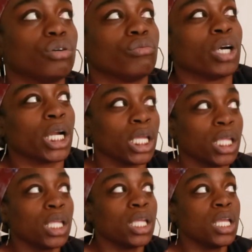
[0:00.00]

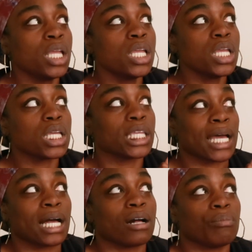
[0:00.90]
right?
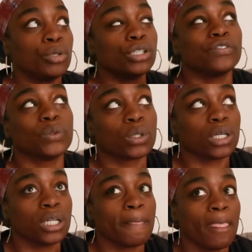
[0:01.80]
Yeah, book
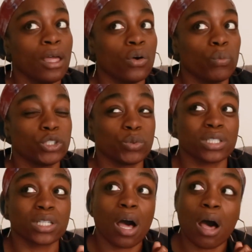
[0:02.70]
4, which
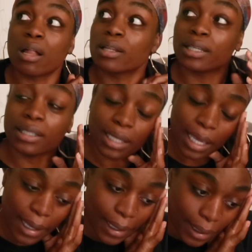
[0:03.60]
was Colin
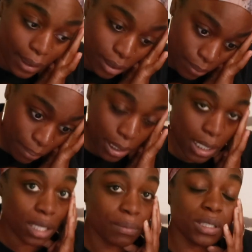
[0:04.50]
and
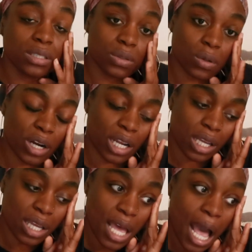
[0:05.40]
Penelope's story.
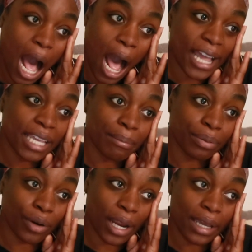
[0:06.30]
I am
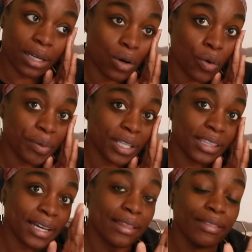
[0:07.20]
praying and hoping
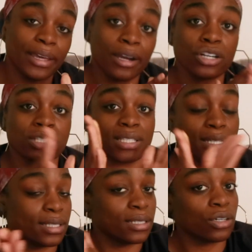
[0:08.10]
that their
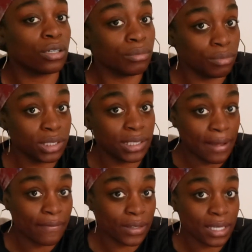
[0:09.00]
season on
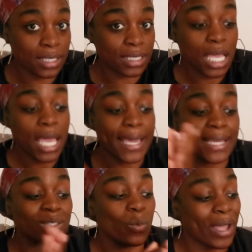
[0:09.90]
Netflix
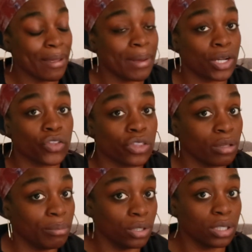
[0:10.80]
is way better than the
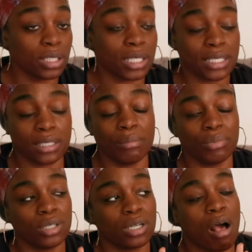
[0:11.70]
book, because in the
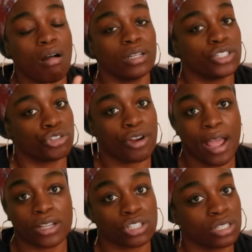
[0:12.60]
book Colin is
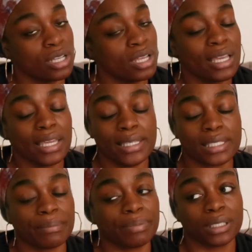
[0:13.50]
trash. He's
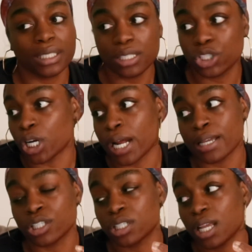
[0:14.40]
complete
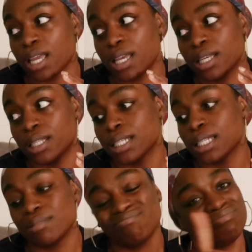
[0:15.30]
trash and
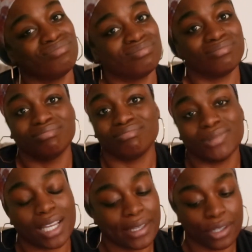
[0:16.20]

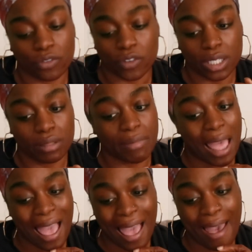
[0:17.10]
not here for him
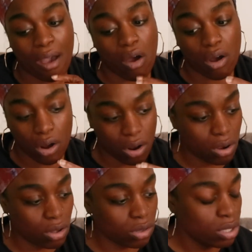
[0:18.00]
at
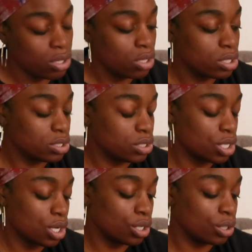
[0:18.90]
all.
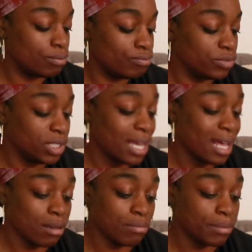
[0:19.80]
So
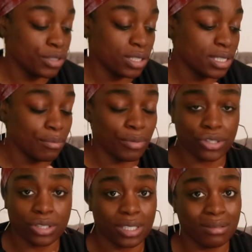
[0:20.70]
yeah, I'm gonna just say
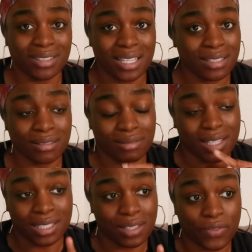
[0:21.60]
Bridgerton. That's
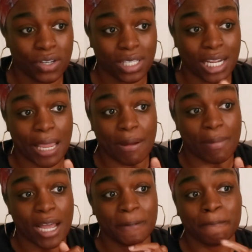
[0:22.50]
the first thing that came to
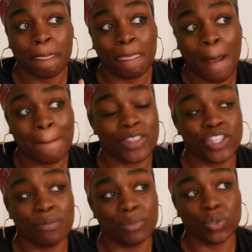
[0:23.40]
mind. But
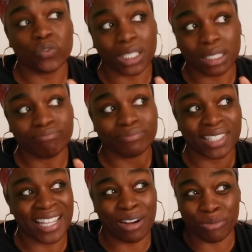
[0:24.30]
then the movie
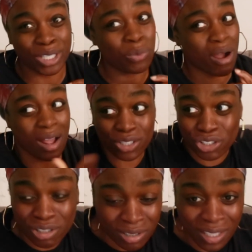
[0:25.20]
that I
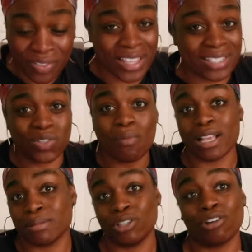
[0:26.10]
rewatched that still
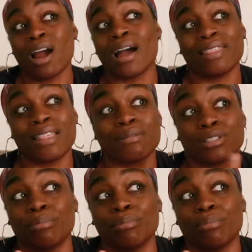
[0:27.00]
makes me cry, that was a